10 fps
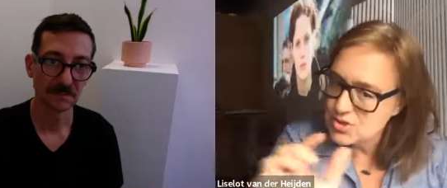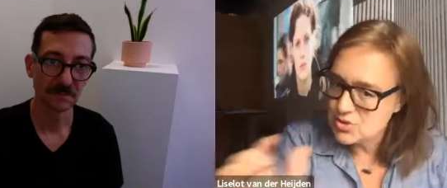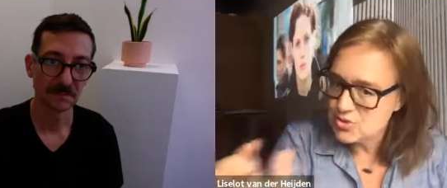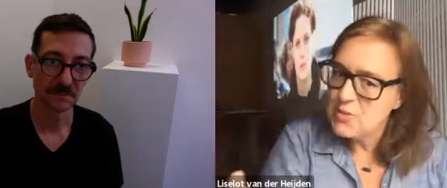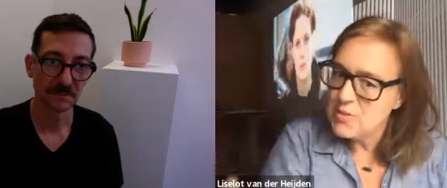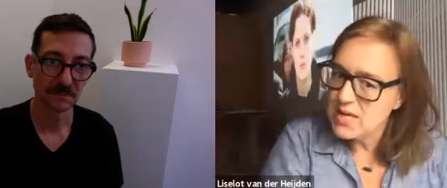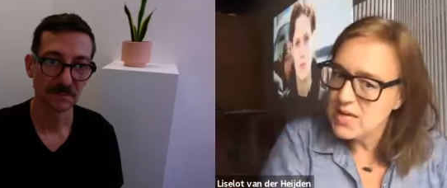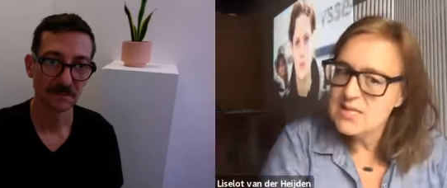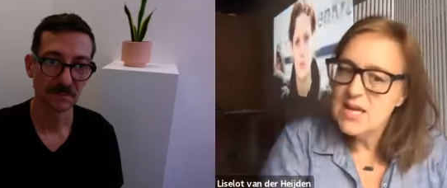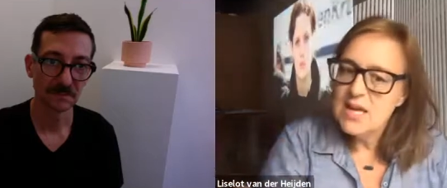
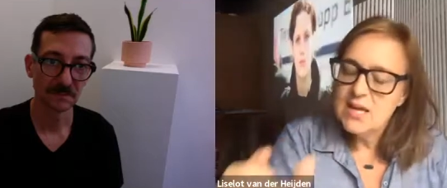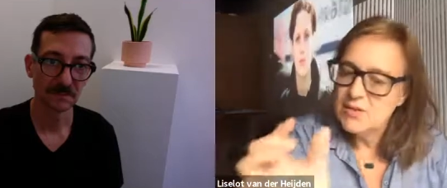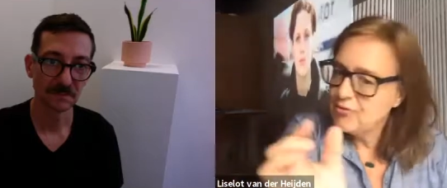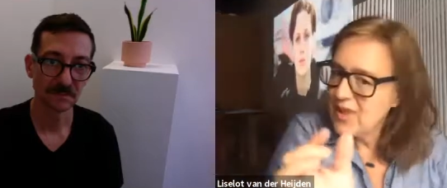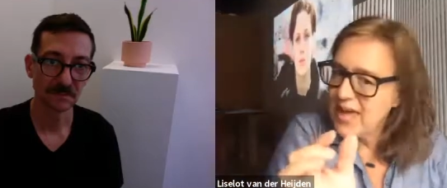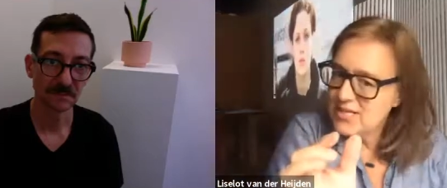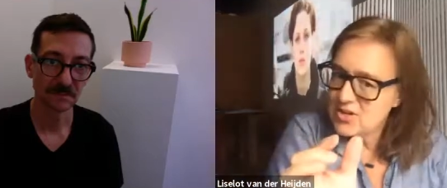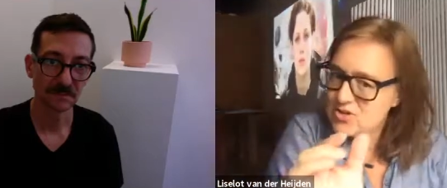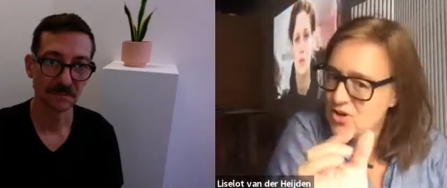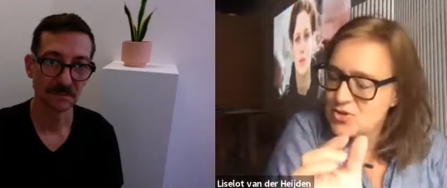Speaker 1: stream it, the
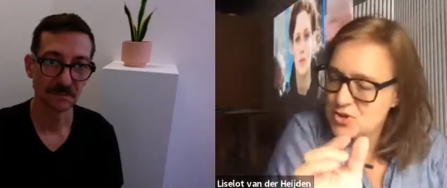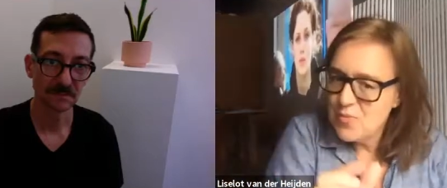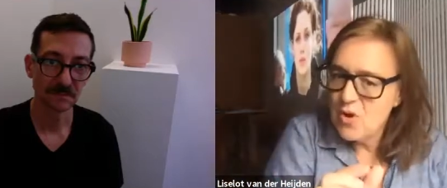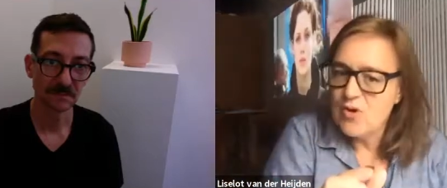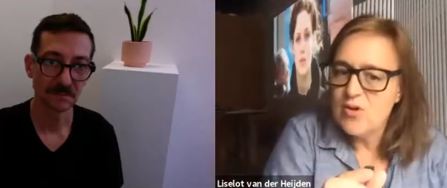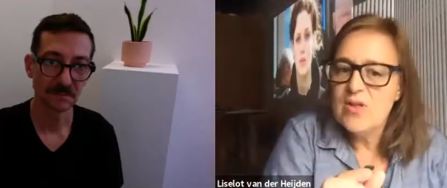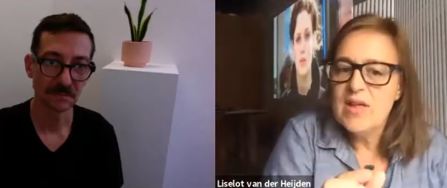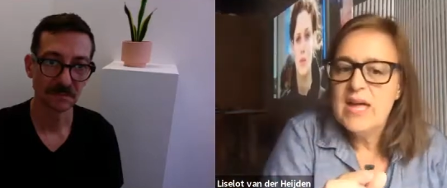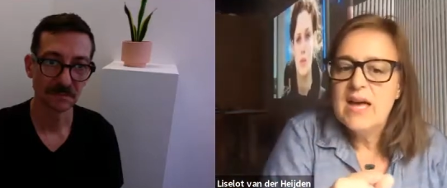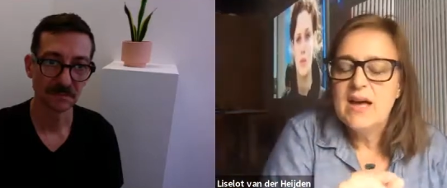flags are so
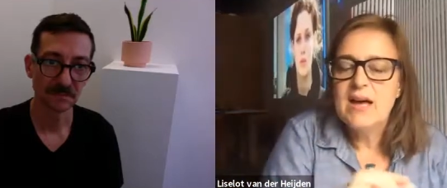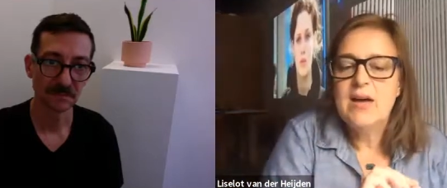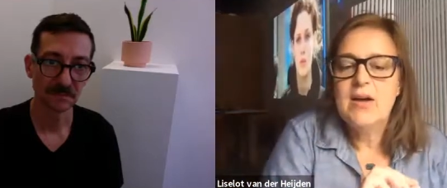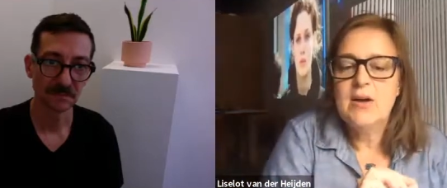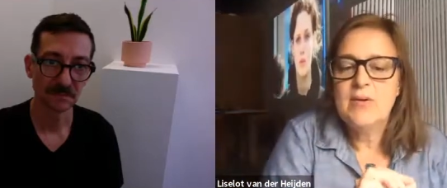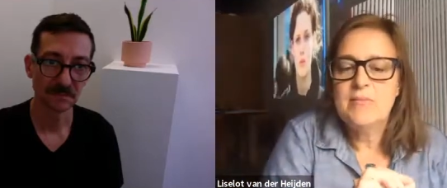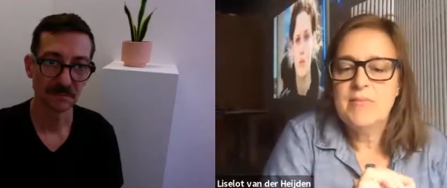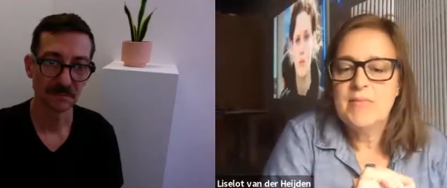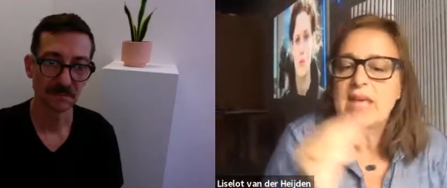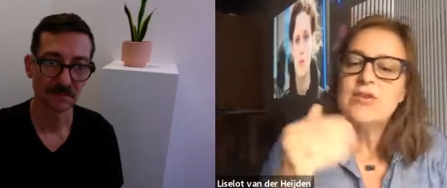small
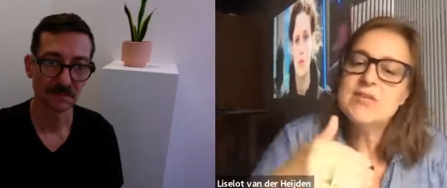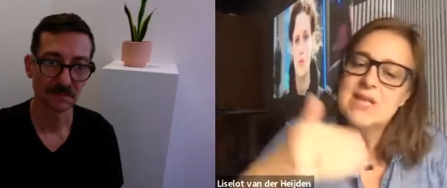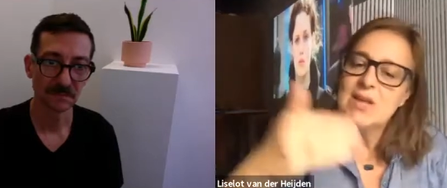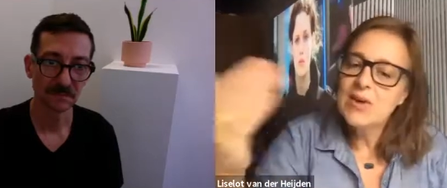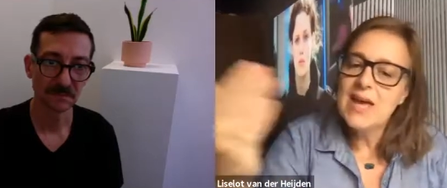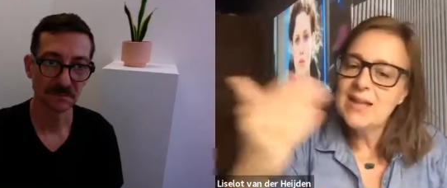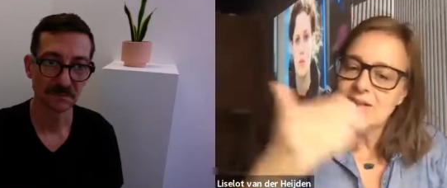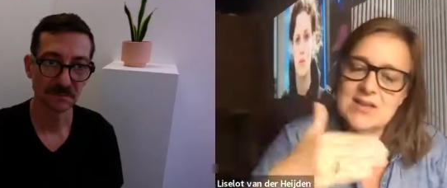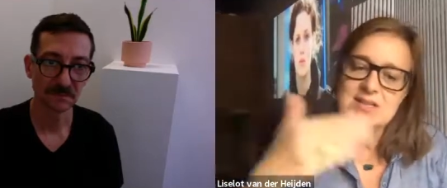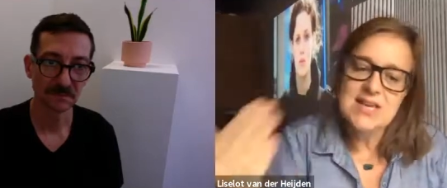that you still
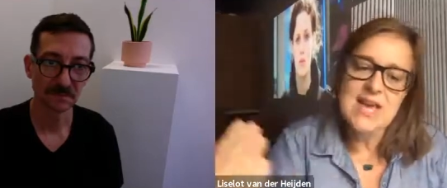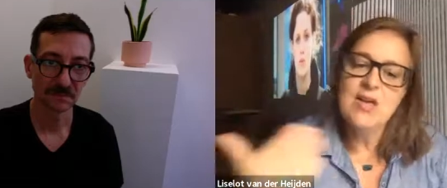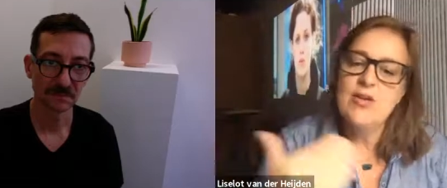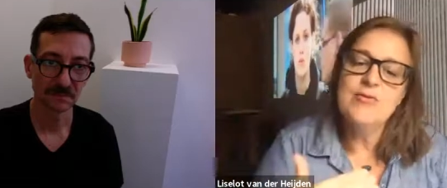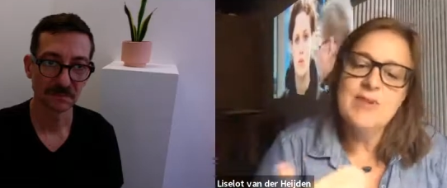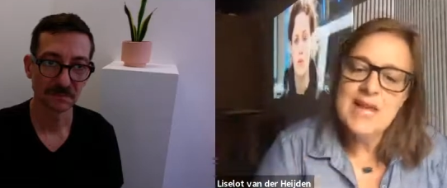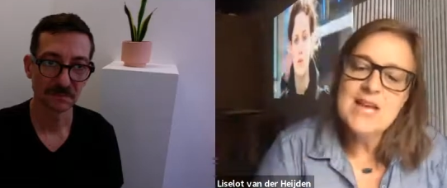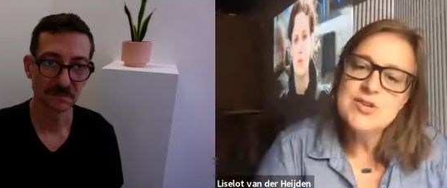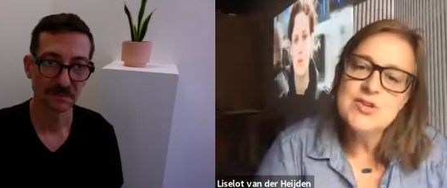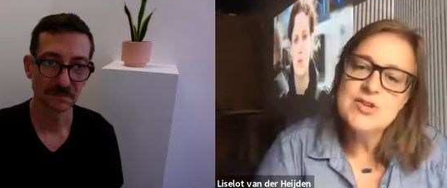get a scale
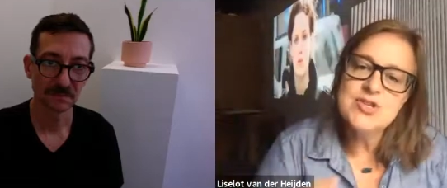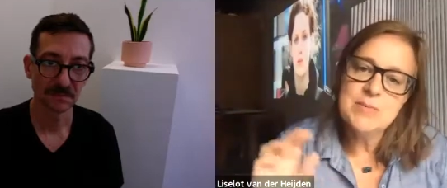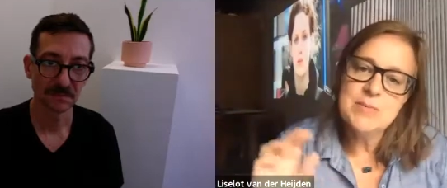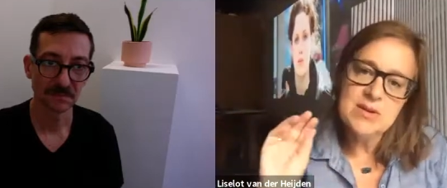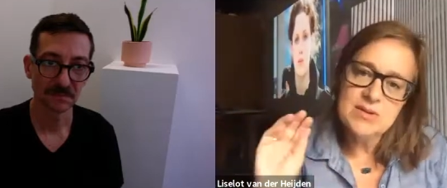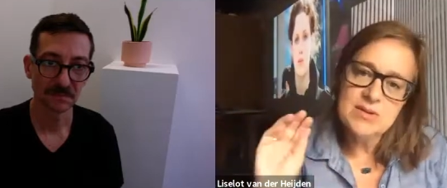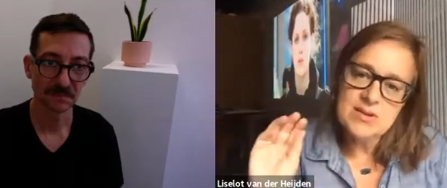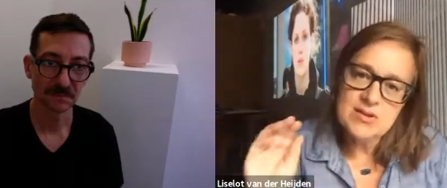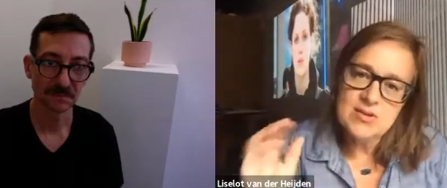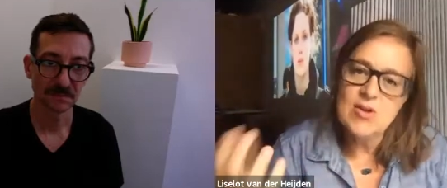relationship.
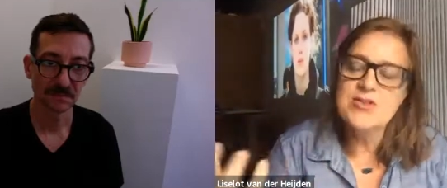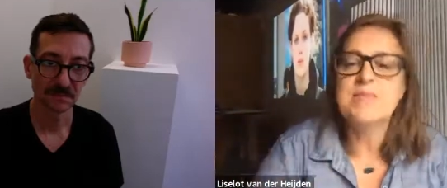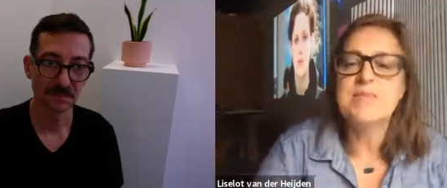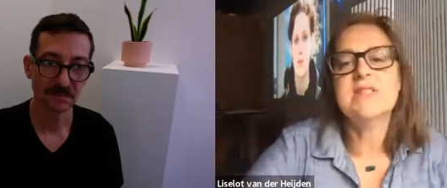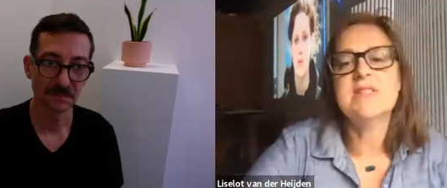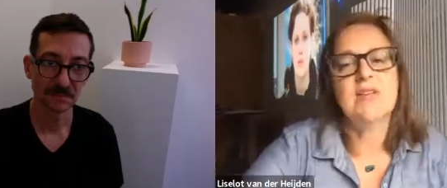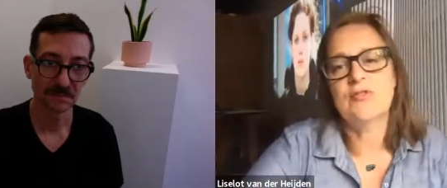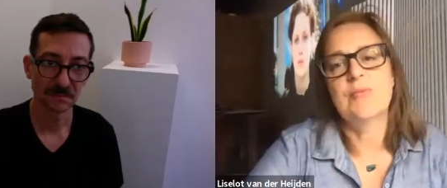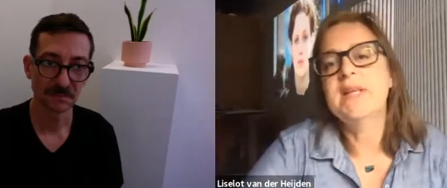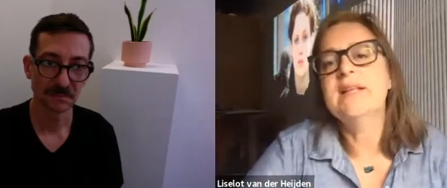The concept is
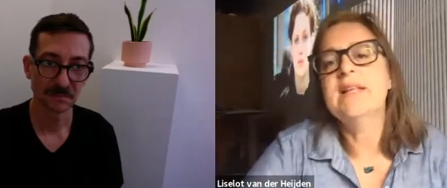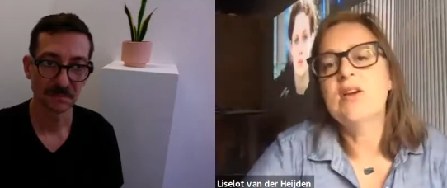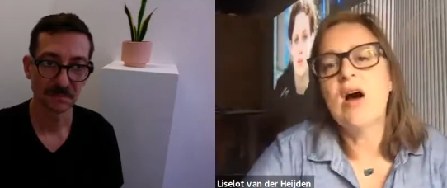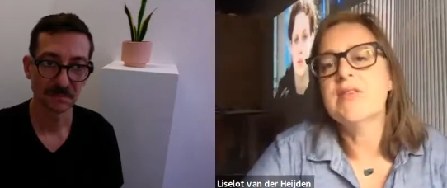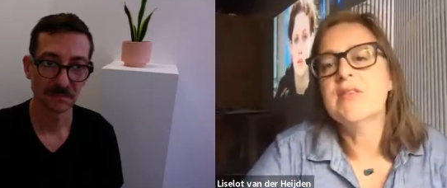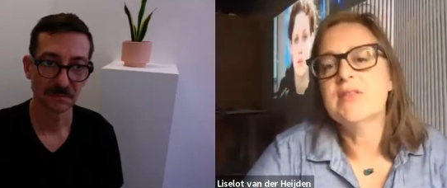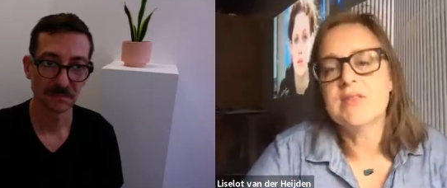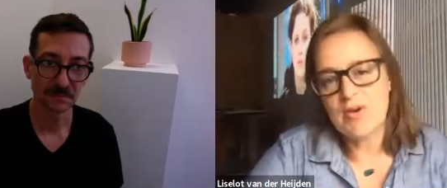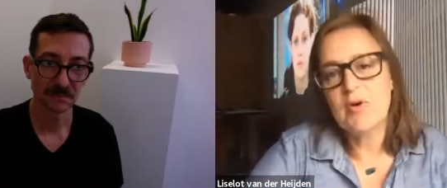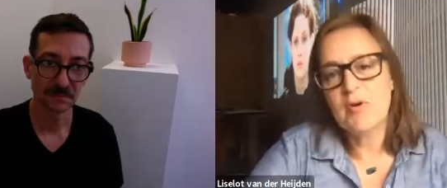not completely gone,
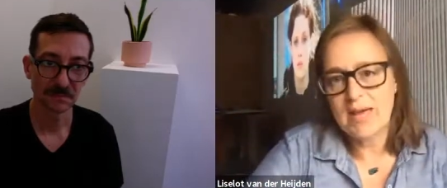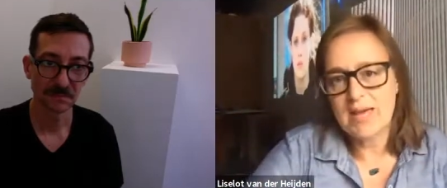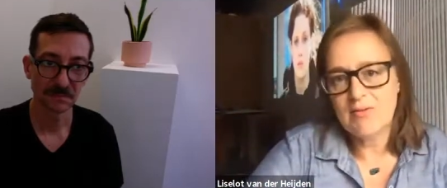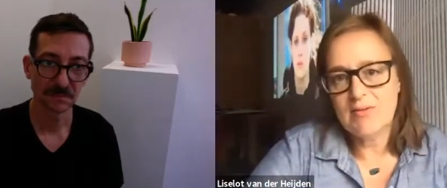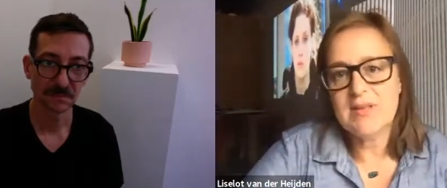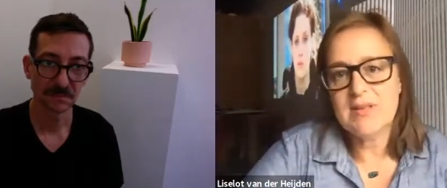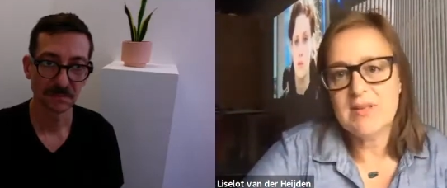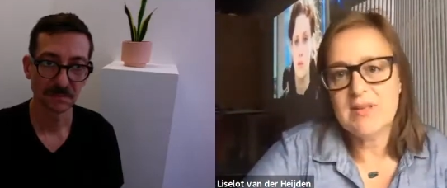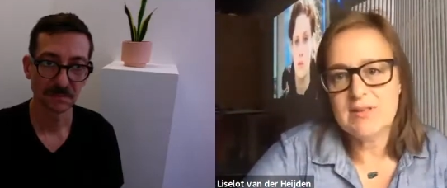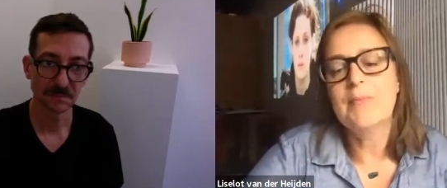so I'm okay with